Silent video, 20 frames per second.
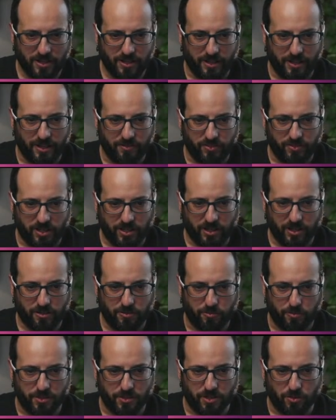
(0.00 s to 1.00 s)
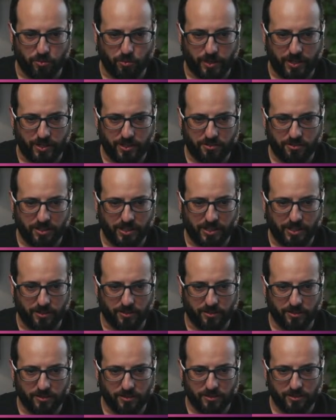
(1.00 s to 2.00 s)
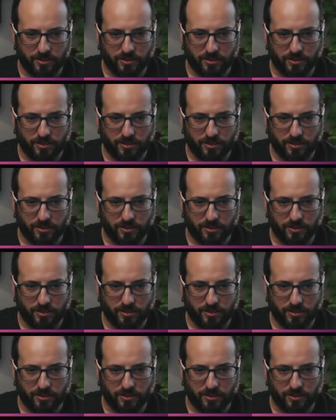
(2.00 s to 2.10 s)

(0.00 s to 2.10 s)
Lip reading: If there was a window here,